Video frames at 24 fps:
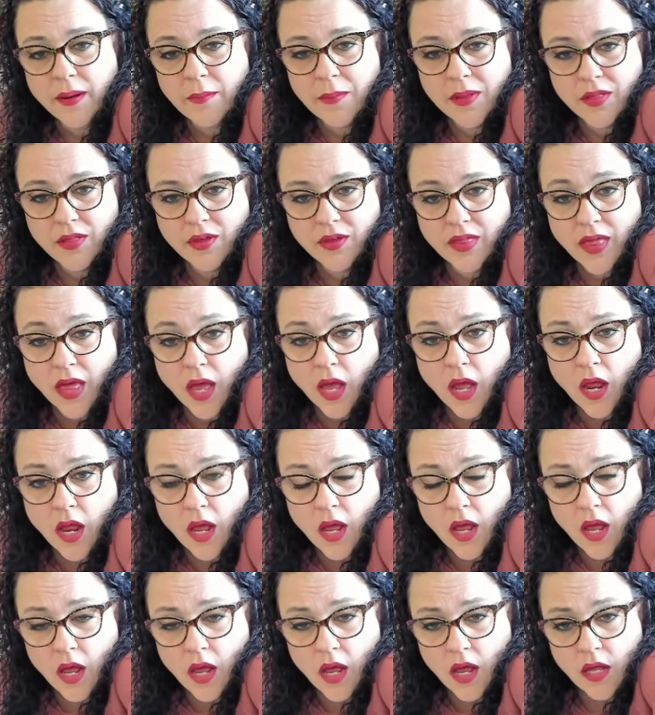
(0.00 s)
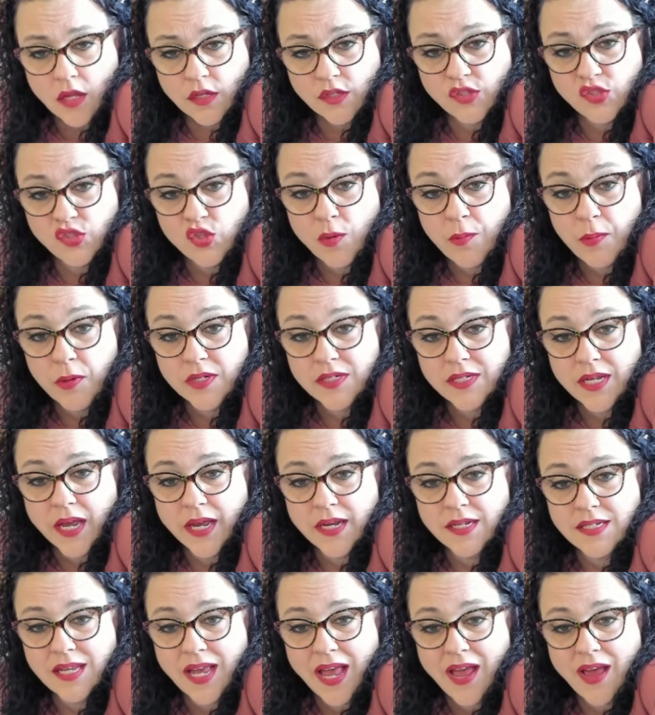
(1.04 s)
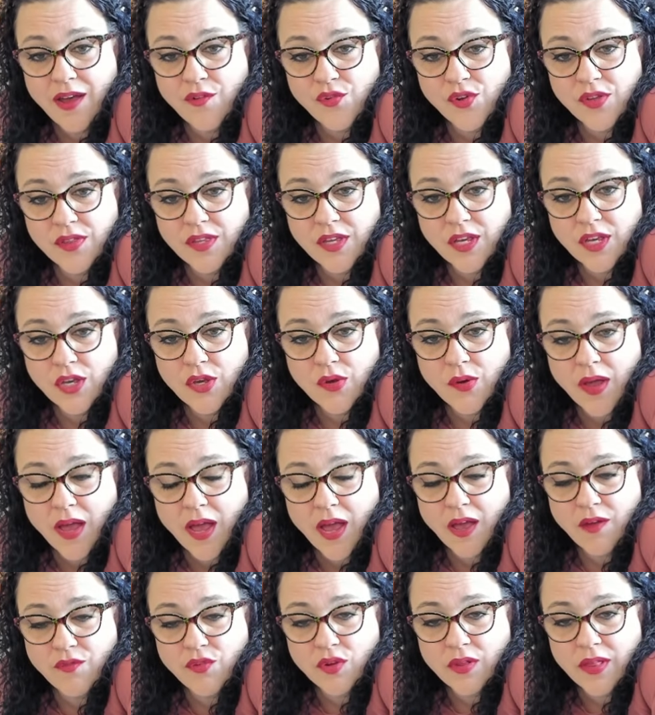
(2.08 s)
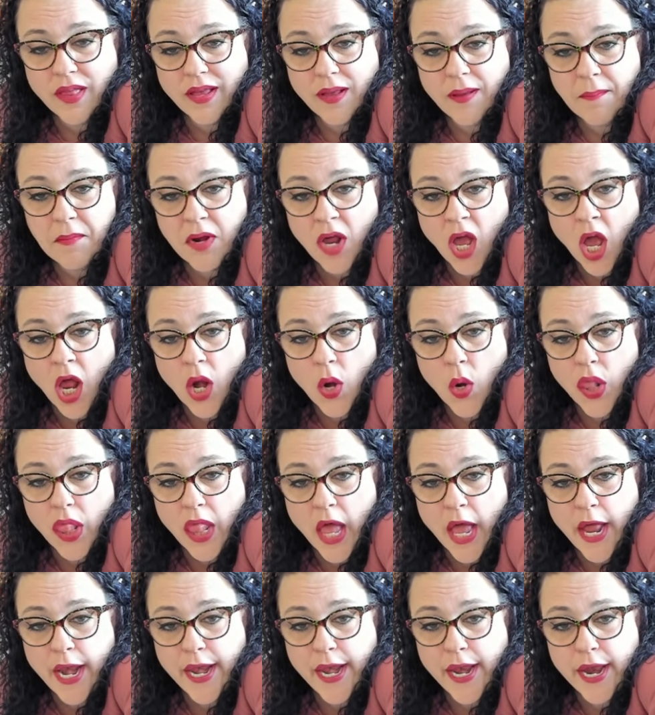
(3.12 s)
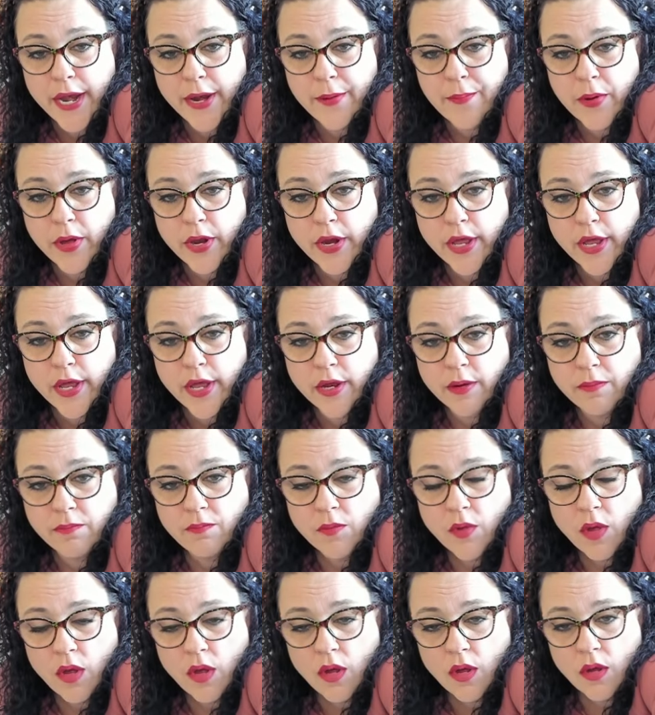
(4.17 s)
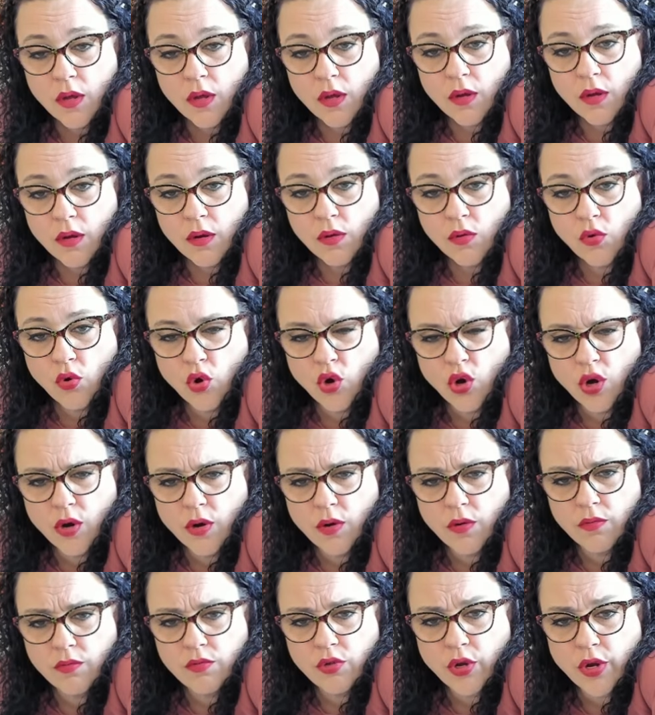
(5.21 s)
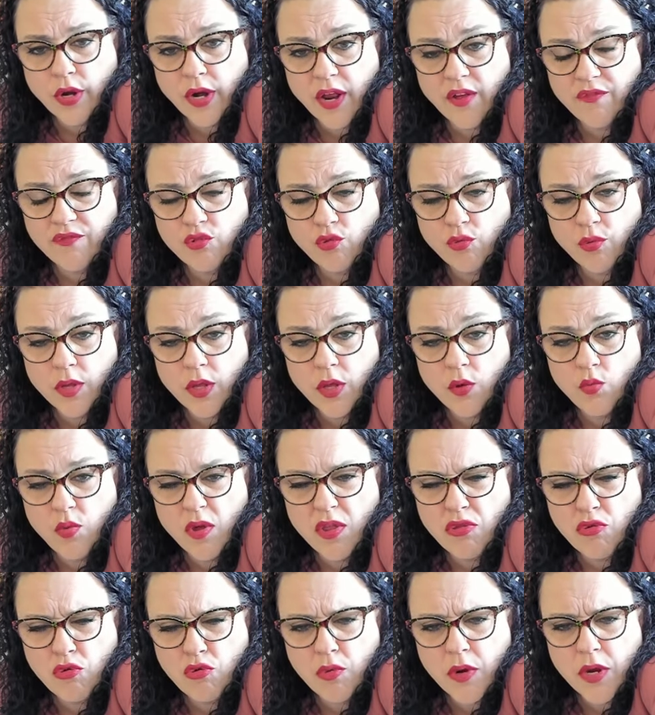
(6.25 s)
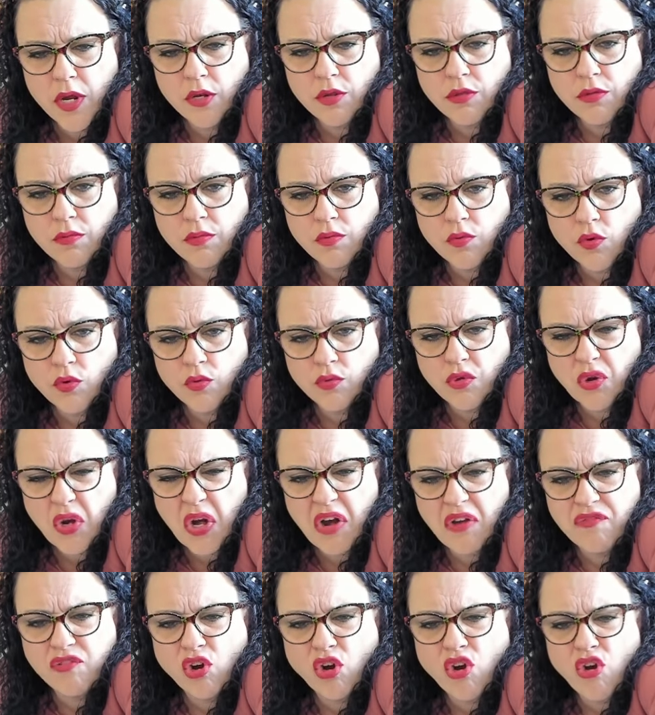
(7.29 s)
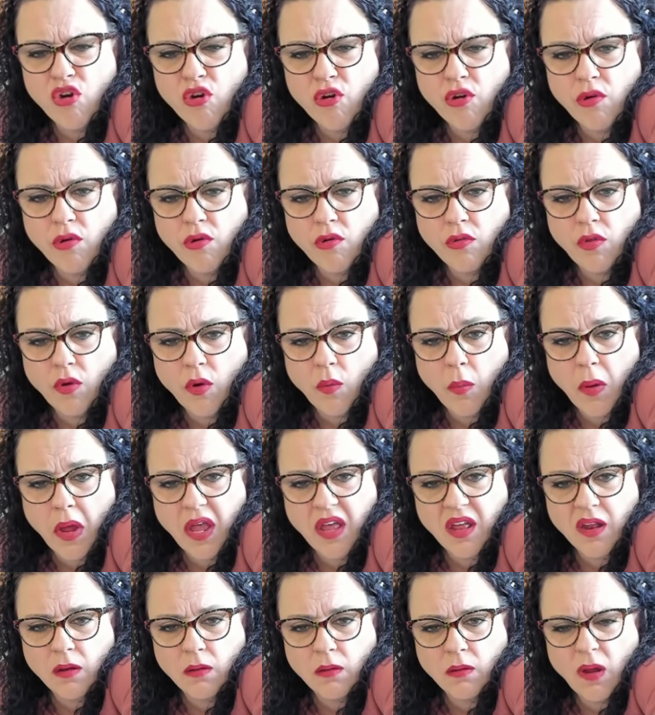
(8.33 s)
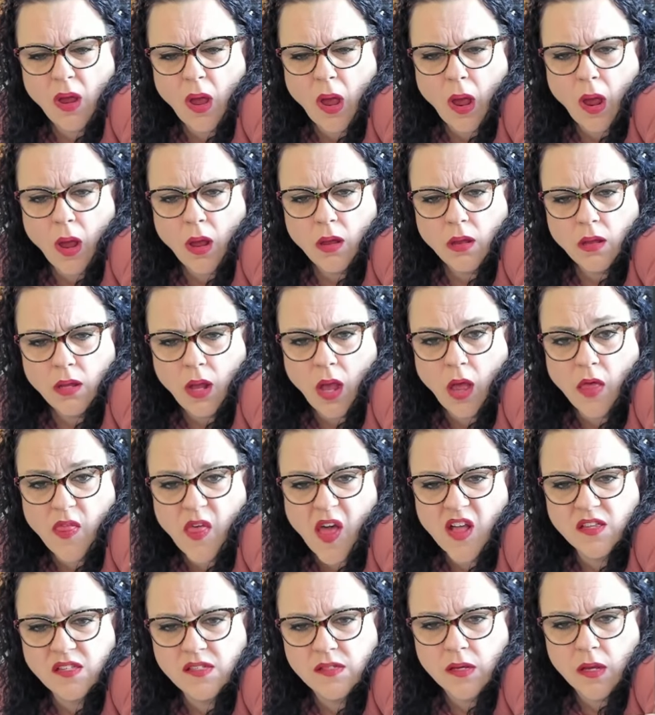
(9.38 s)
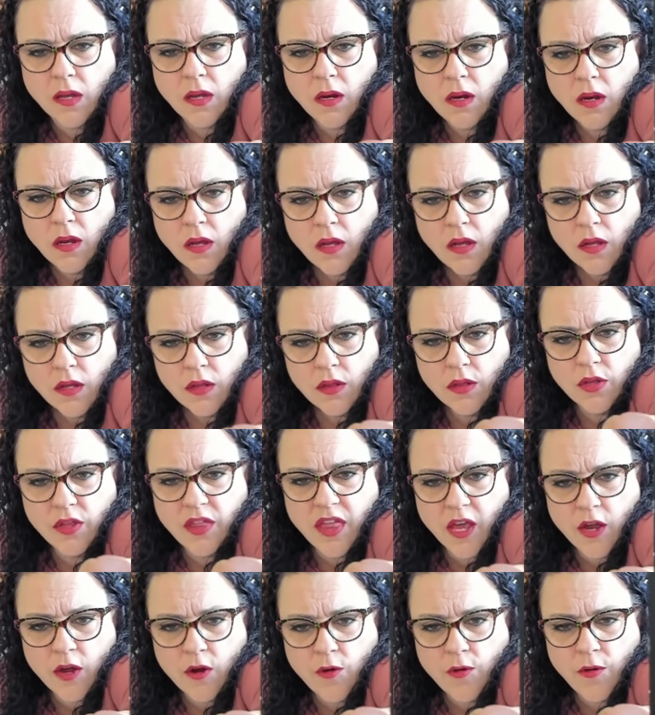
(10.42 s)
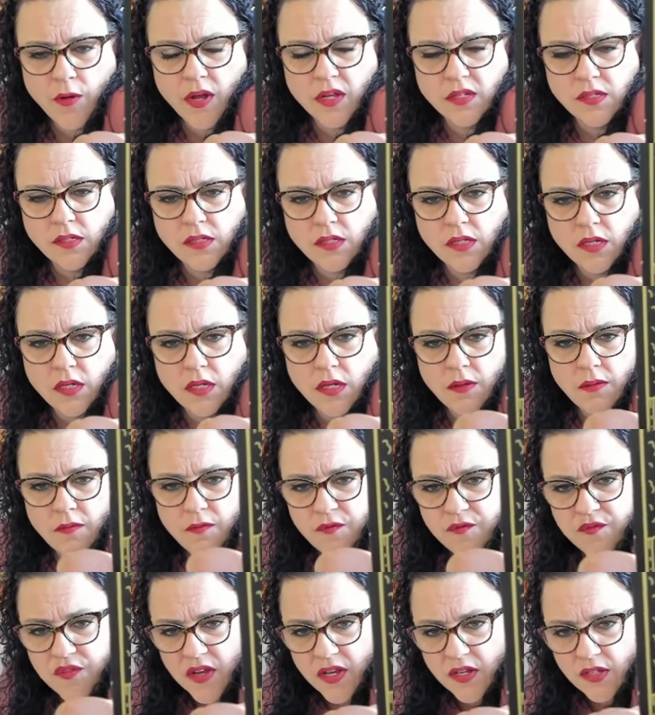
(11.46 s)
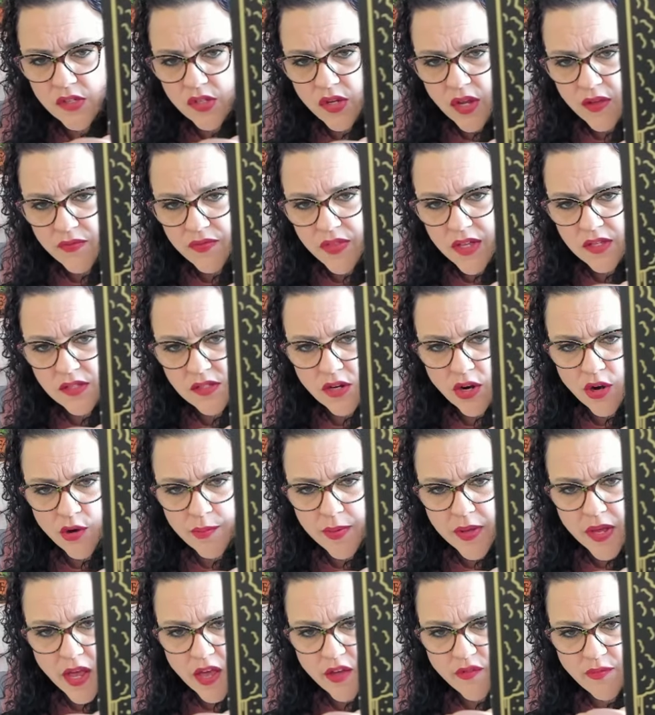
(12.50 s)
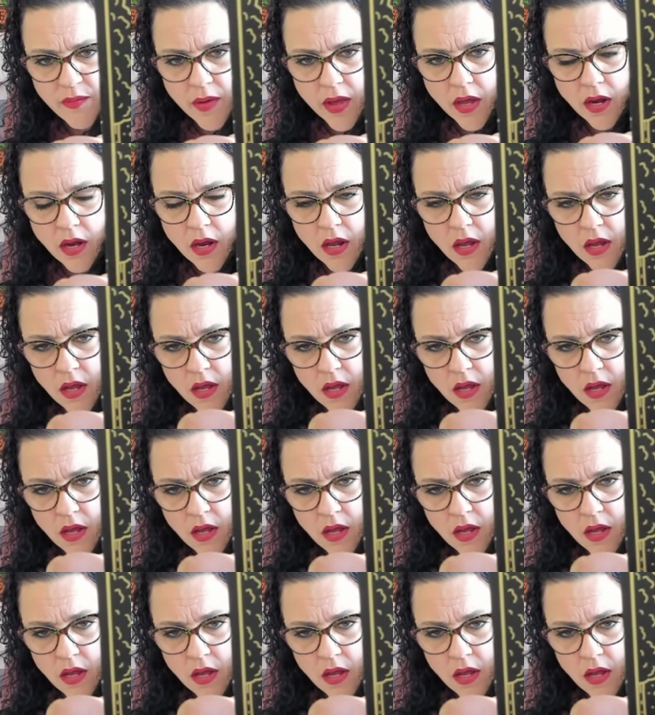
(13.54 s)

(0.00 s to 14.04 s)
I mean, look at that. Super tight to everything you have. You're like, I'm not letting anybody in. Or they're going to have to really win their way through. They're going to have to earn their way in. Yeah. Yeah, that's it. Look at that crusty face you have. That's RBF, man.